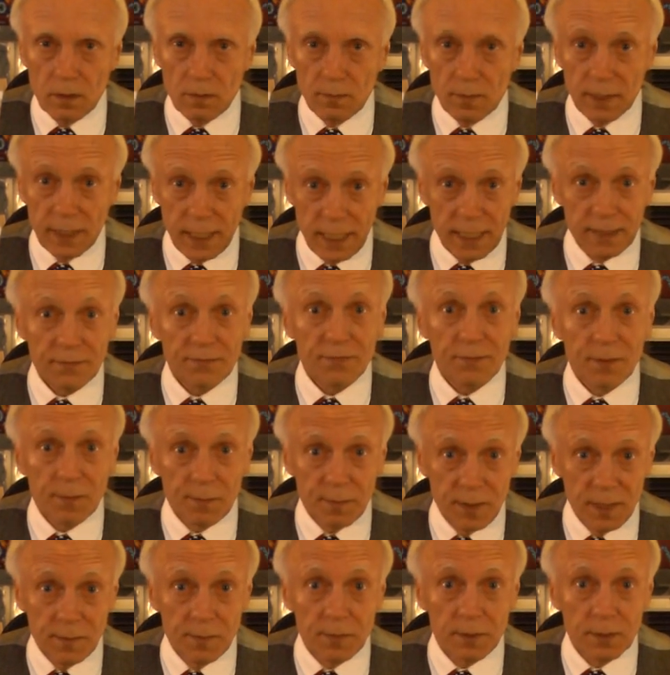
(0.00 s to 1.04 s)
But half the
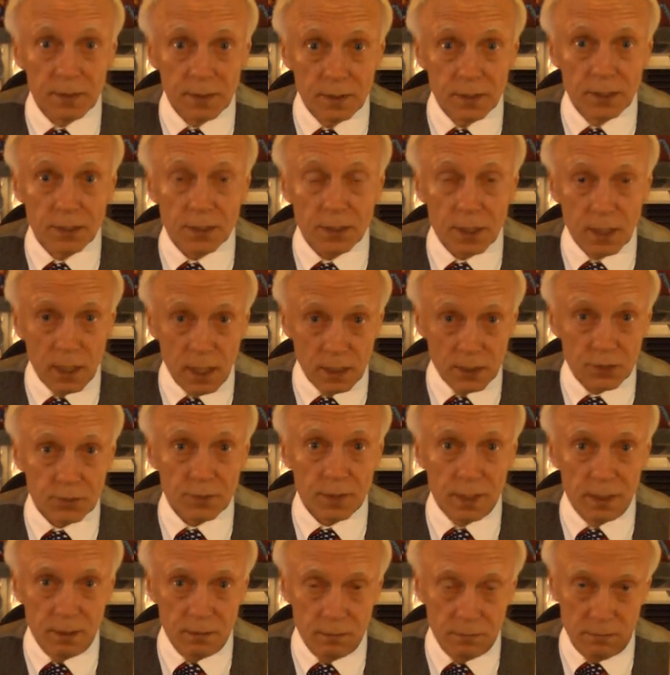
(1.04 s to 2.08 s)
people in this
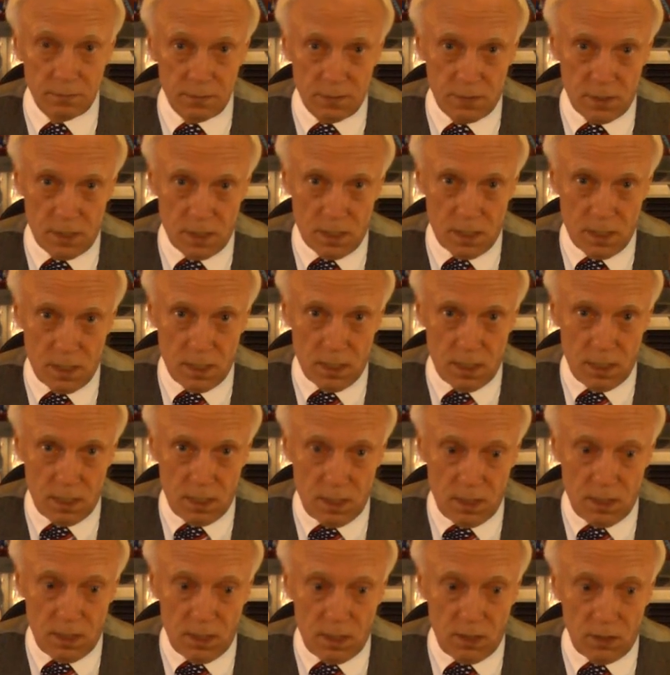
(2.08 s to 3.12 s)
country
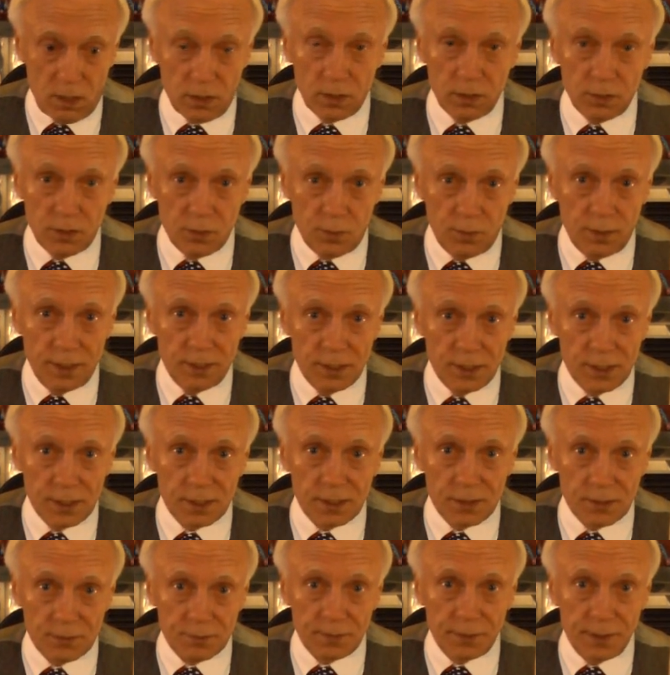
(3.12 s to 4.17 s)
earn
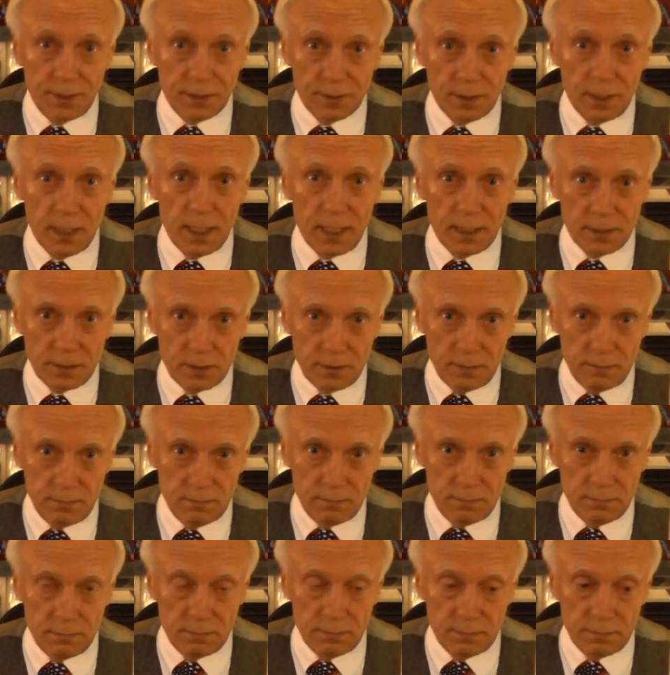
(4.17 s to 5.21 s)
$26,300 or less.
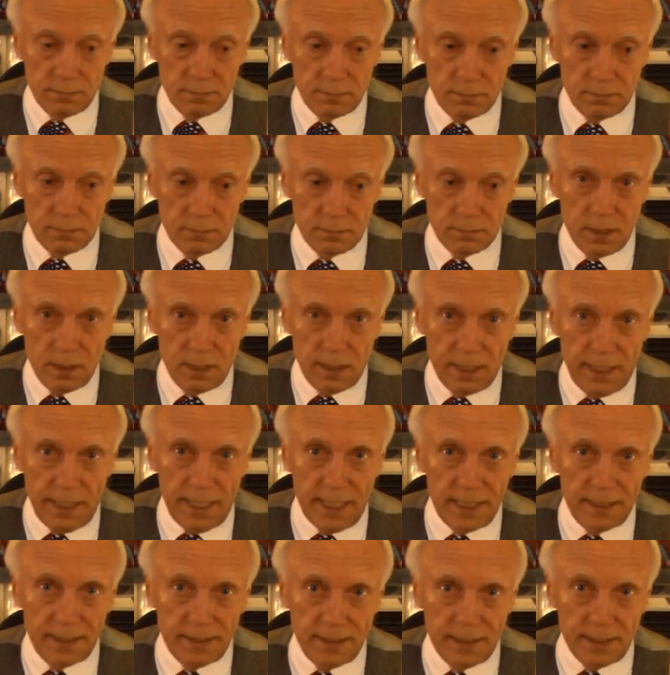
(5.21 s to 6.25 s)

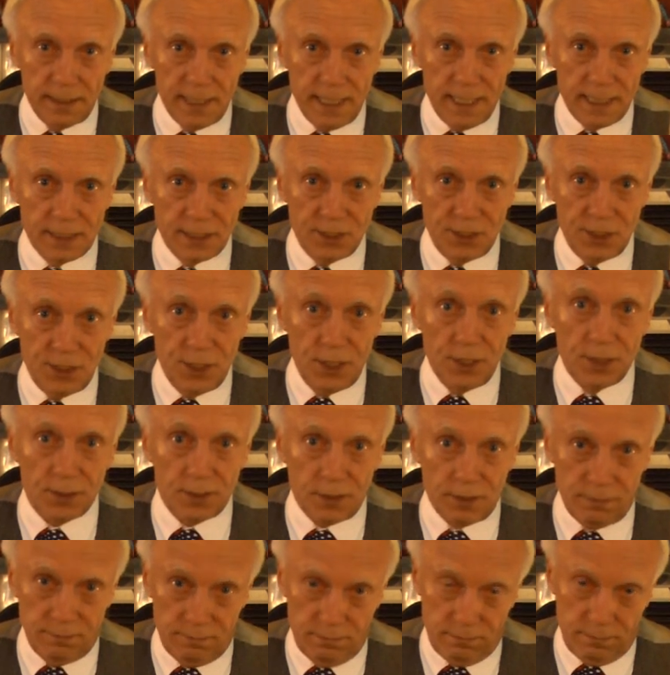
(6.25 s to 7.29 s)
And in the last
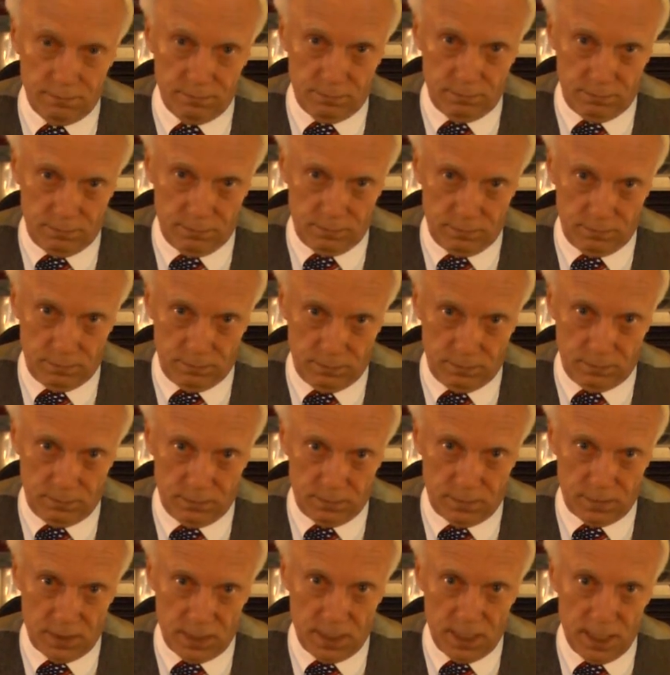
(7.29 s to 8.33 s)
year,
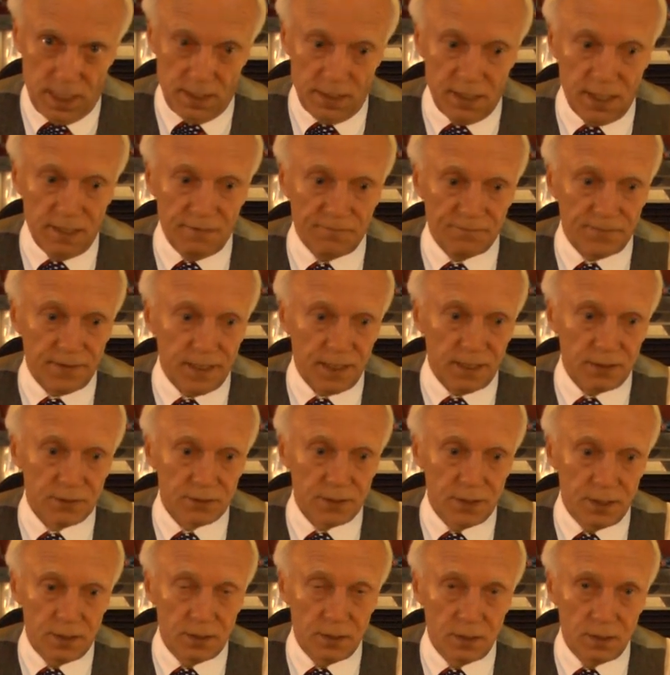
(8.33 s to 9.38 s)
they
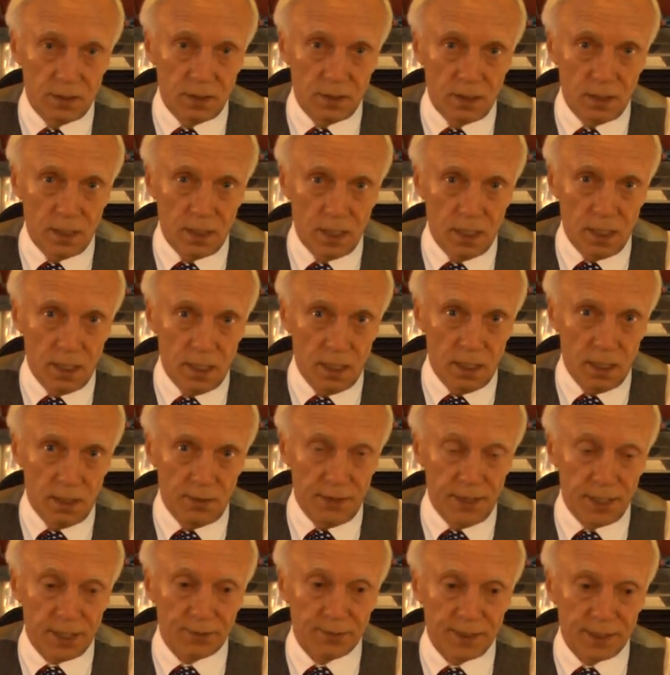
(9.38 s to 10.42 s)
found
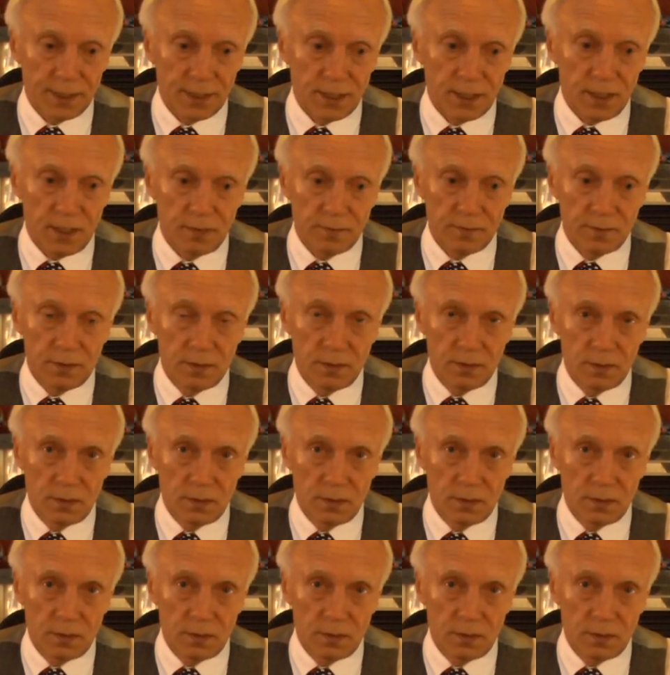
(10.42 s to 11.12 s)
their income